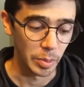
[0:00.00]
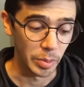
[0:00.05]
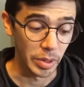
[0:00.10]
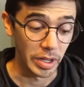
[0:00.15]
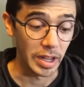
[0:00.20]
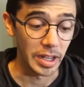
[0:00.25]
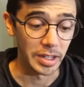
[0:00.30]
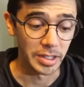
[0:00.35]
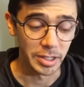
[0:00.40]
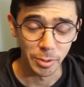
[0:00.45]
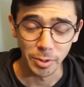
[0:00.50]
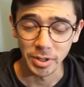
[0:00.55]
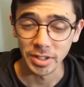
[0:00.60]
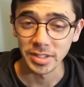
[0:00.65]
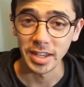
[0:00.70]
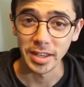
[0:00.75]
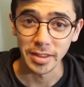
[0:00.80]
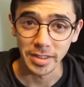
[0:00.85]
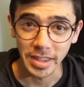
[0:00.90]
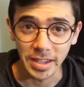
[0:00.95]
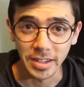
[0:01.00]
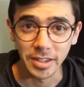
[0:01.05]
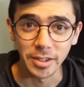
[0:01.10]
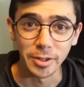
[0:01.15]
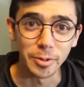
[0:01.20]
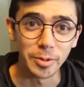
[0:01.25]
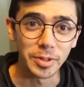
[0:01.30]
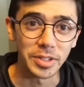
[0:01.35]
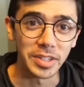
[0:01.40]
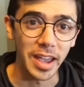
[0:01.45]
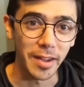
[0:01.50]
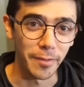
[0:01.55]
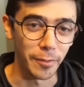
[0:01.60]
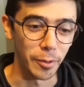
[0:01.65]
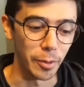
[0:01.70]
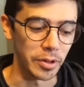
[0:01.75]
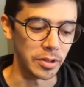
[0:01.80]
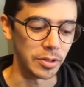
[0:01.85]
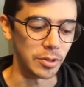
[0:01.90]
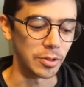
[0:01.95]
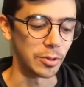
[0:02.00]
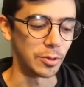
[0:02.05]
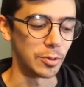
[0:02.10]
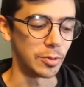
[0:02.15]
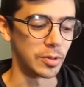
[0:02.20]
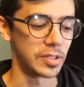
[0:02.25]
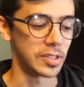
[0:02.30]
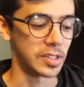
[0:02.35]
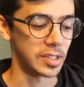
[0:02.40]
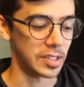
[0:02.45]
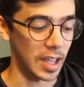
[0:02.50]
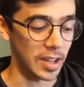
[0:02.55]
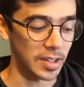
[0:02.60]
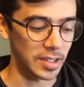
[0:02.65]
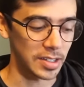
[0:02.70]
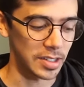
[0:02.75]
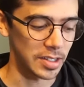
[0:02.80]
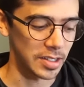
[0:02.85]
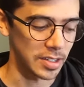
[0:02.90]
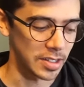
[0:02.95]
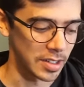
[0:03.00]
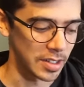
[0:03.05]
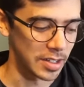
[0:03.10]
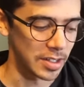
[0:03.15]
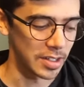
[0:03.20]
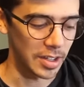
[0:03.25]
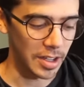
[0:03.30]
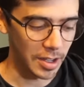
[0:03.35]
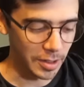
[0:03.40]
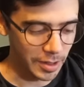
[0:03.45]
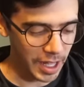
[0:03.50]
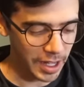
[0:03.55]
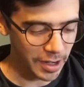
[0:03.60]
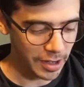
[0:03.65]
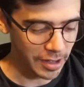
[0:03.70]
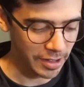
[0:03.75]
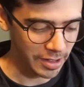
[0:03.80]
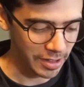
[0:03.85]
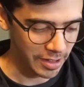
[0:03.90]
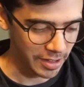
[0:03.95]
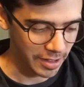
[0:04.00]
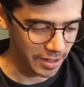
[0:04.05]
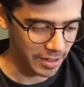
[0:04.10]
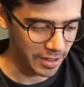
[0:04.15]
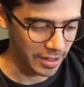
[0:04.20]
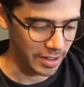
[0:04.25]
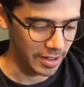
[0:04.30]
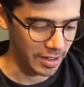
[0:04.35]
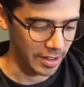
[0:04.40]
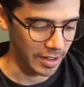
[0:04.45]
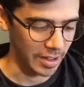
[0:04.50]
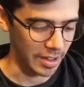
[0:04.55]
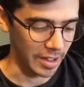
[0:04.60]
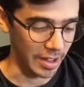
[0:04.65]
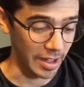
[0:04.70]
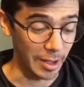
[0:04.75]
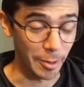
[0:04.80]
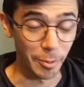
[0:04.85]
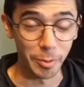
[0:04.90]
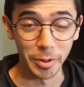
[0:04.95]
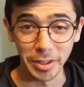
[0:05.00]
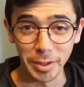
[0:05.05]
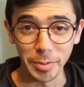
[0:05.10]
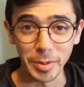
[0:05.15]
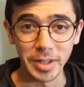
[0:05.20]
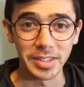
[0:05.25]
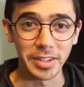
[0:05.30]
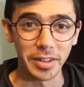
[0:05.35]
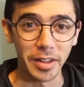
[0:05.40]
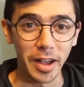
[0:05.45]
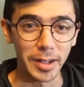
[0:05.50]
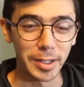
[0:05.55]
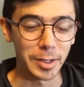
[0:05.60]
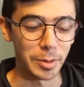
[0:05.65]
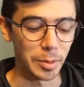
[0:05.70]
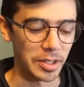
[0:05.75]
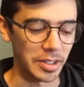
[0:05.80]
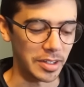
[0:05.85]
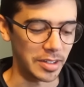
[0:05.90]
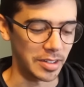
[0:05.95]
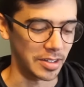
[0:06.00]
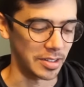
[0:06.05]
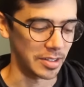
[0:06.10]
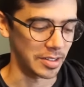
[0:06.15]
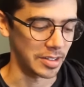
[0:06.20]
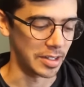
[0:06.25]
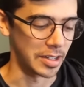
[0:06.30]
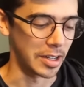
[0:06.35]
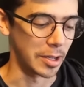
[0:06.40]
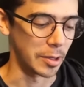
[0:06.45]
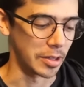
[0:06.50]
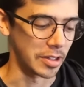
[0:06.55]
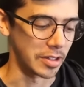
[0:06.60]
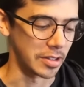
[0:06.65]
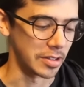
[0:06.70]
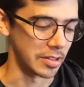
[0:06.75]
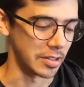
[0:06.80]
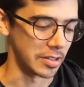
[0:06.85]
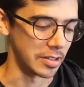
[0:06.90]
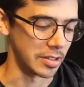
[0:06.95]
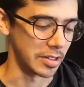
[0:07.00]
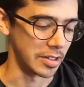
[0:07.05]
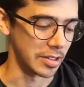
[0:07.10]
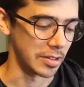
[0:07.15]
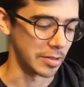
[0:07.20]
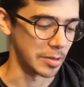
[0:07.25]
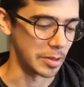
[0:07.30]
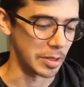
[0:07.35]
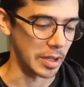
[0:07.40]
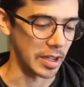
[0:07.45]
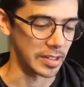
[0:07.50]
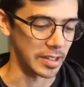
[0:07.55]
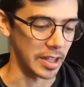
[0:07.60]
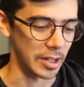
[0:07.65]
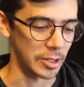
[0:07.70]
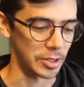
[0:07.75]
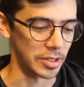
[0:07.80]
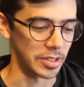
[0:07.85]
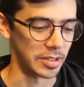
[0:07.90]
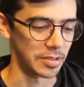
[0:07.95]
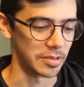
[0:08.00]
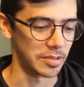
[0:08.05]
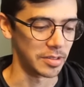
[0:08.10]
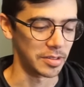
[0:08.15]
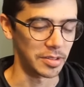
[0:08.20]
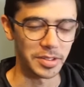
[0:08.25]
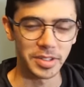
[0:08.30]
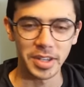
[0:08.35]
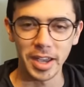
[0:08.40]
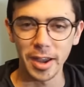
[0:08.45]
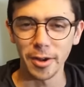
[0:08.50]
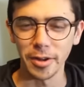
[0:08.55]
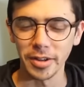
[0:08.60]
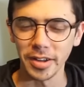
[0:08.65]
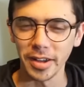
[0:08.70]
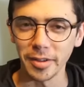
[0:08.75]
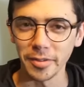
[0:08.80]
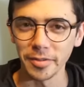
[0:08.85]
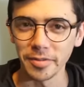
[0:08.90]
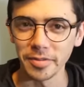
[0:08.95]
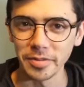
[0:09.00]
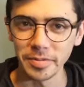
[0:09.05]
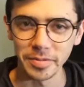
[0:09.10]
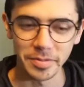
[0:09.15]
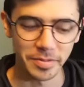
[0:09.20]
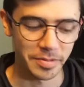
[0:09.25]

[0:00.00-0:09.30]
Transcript: But I do want to say thank you to everyone who sent a letter. Uh, it really means a lot to me to know that, you know, you guys actually care enough